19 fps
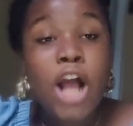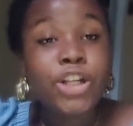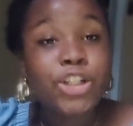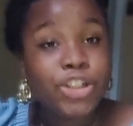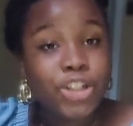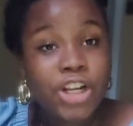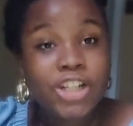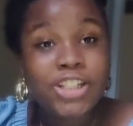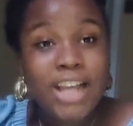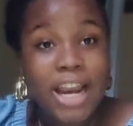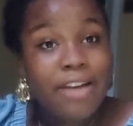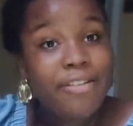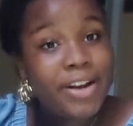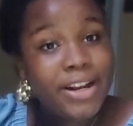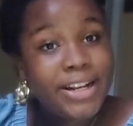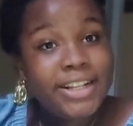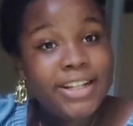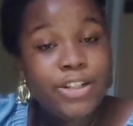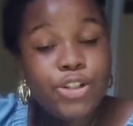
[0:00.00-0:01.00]
So, just get
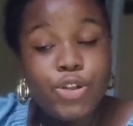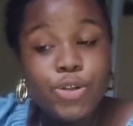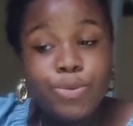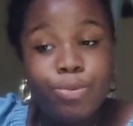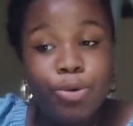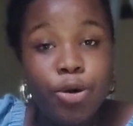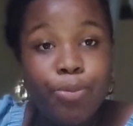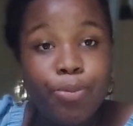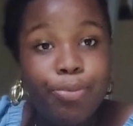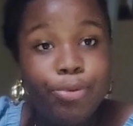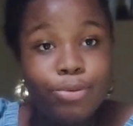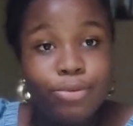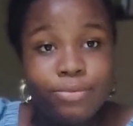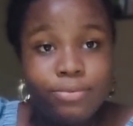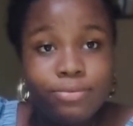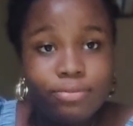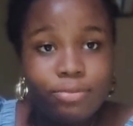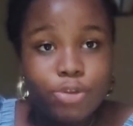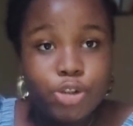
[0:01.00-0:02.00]
ready to
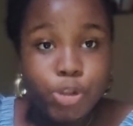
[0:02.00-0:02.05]
open.